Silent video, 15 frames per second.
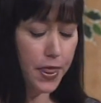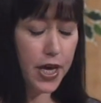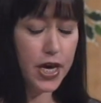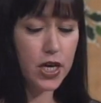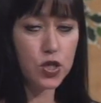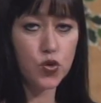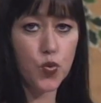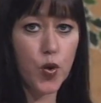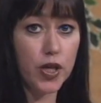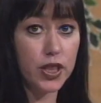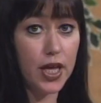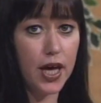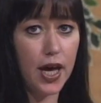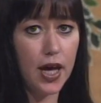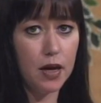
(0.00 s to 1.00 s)
Is what
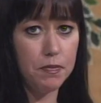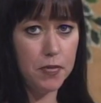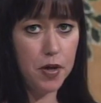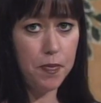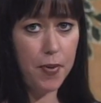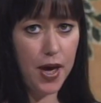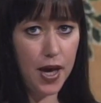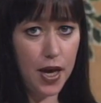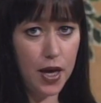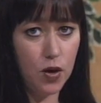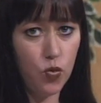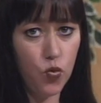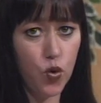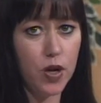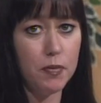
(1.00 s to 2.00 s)
they had me
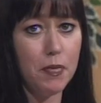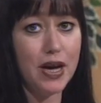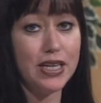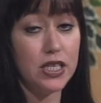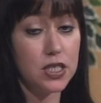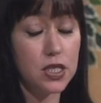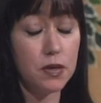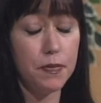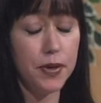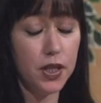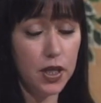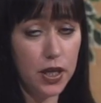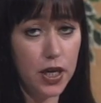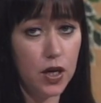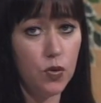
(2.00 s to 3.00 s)
paying when my
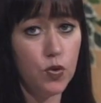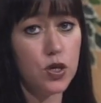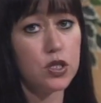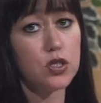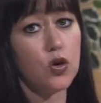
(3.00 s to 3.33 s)
disability was